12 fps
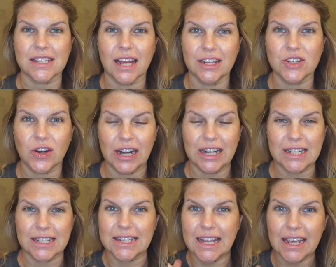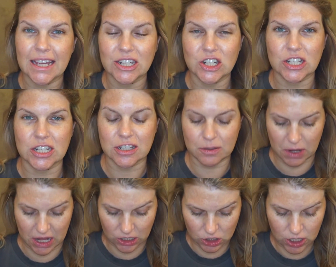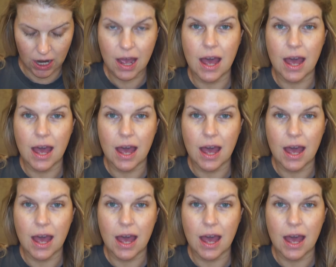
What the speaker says: sunscreen to sink in just a smidge,